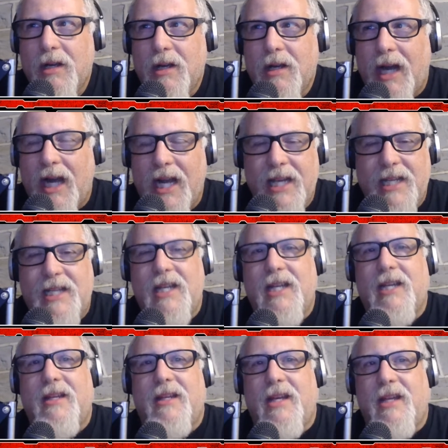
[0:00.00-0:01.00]
idea
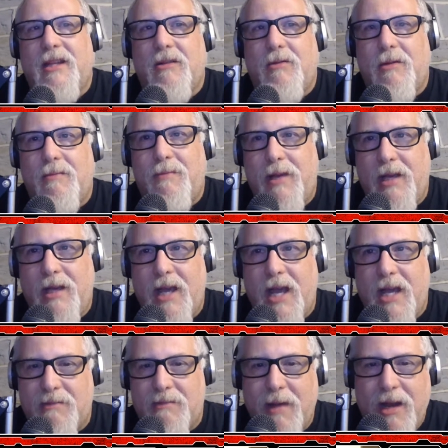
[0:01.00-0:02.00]
that there would be as
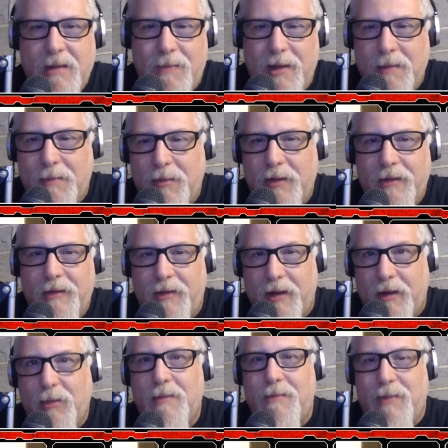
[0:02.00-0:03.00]
many people as there
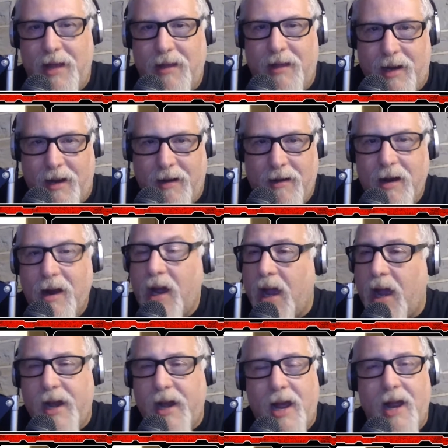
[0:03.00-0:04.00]
would be there. And
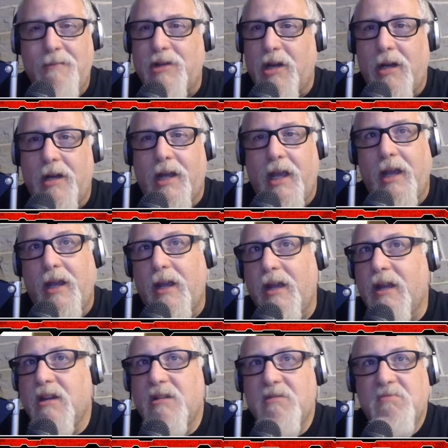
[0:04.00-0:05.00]
yeah. I'm talking
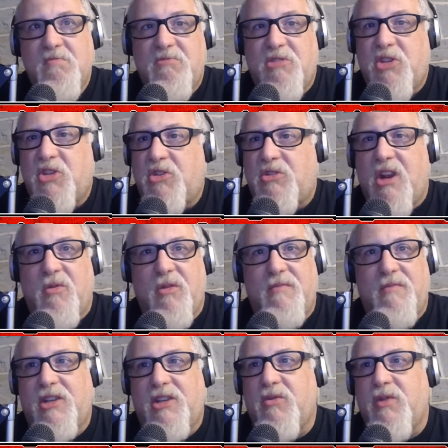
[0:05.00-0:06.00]
there were
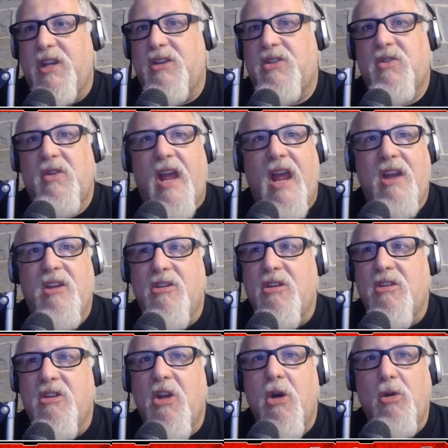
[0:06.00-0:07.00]
between
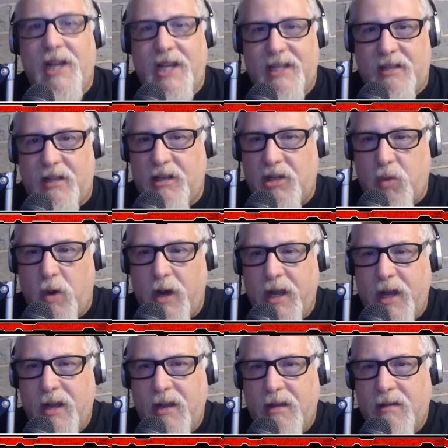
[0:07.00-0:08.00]
no less than
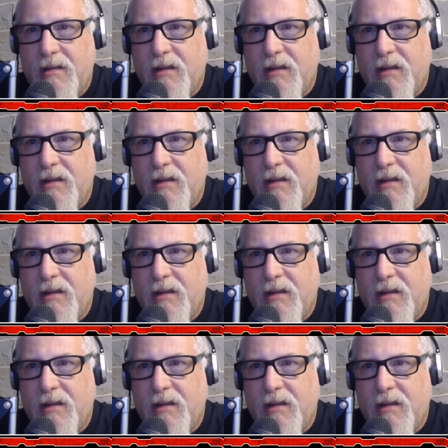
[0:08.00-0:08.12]
20